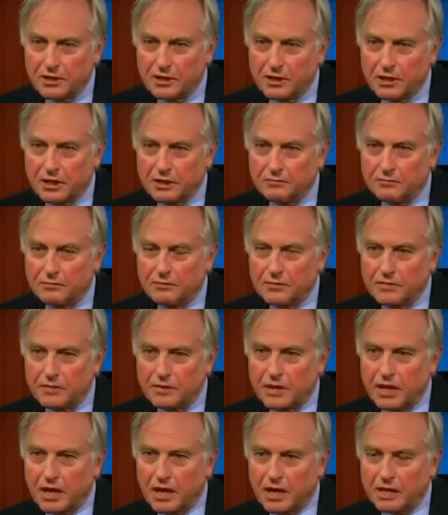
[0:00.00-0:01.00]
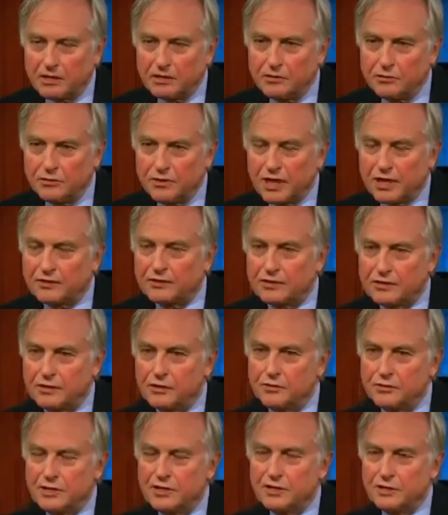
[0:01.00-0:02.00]
um, and you get the
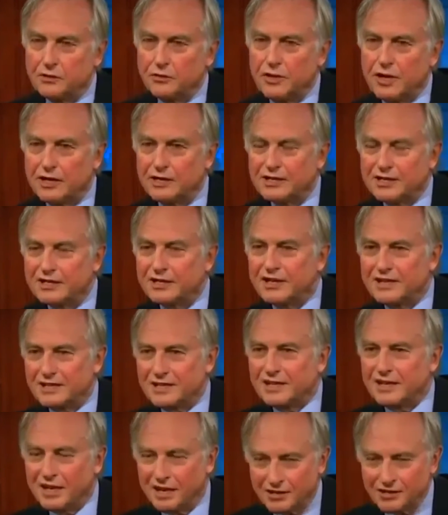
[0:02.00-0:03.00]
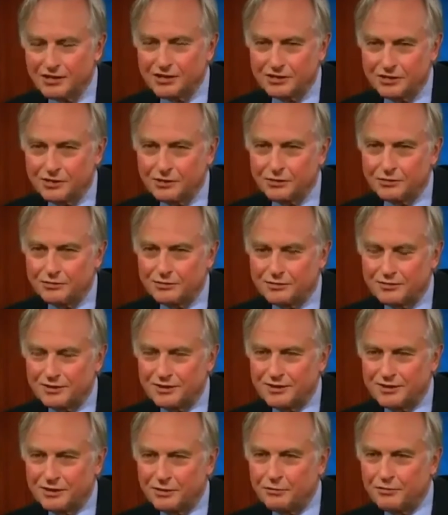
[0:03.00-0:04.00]
tune in your head. It, it's a catchy
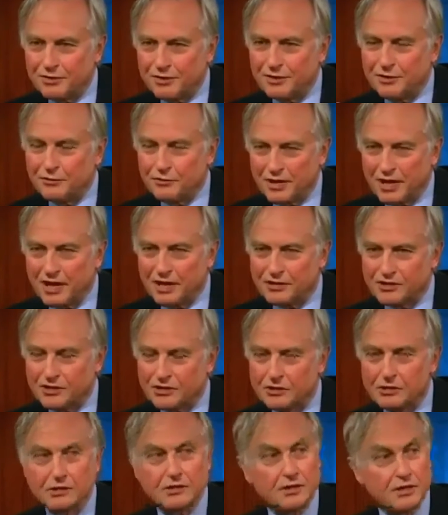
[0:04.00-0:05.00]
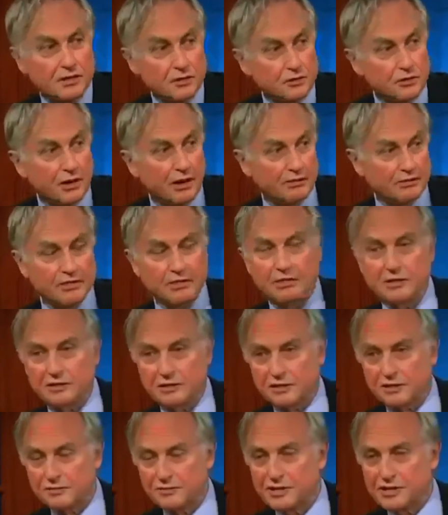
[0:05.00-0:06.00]
tune. You, you catch it, and then you go out into
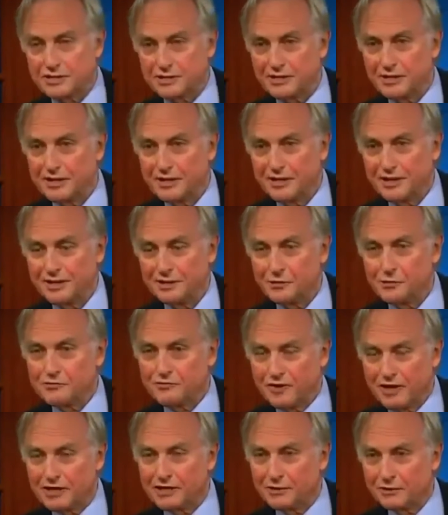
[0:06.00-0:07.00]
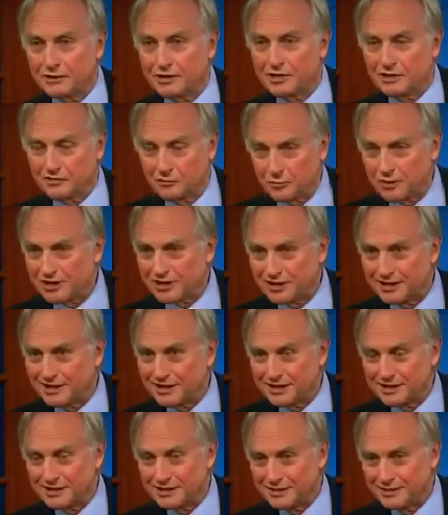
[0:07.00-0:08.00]
the street and you find yourself whistling
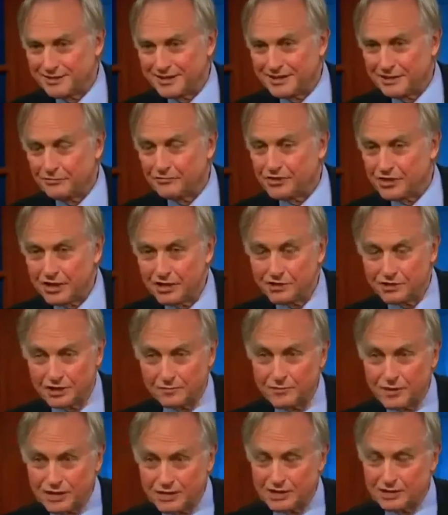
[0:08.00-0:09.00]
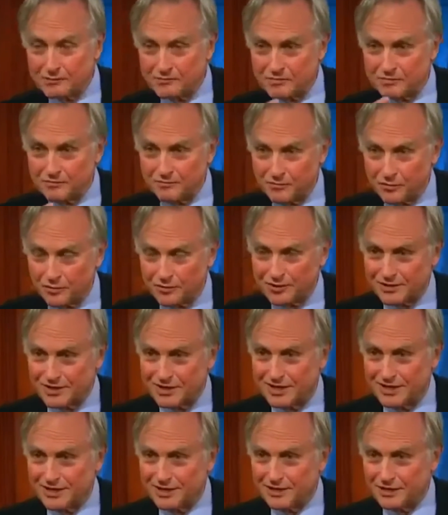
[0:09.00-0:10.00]
it. You've changed the medium from voice
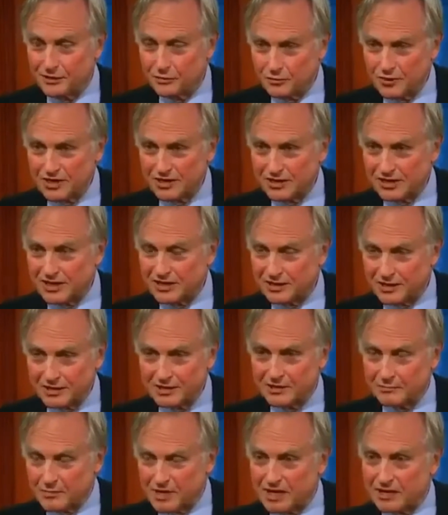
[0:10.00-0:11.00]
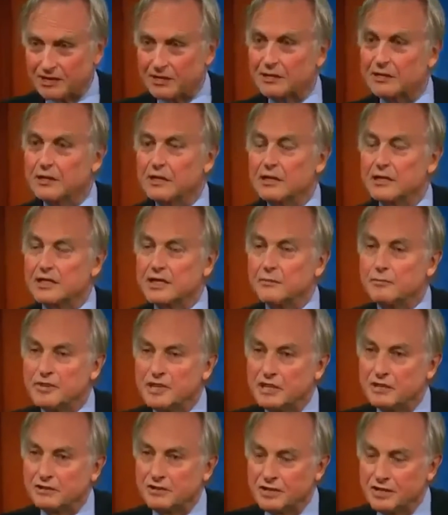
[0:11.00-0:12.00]
to whistling. It doesn't matter.
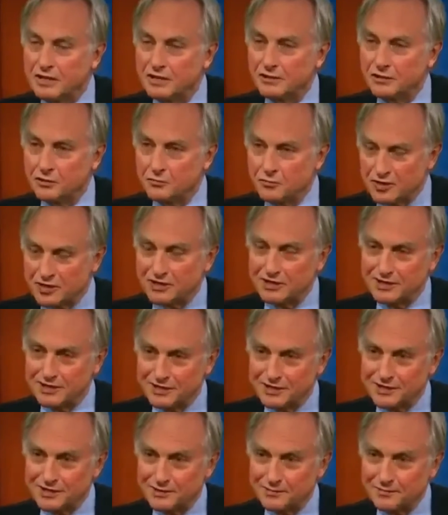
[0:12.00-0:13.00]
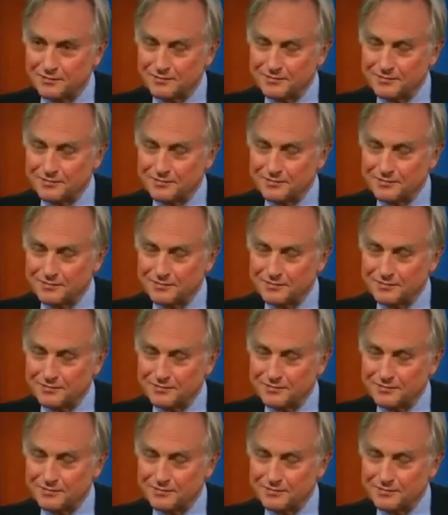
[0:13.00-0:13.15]
Somebody else hears you whistling it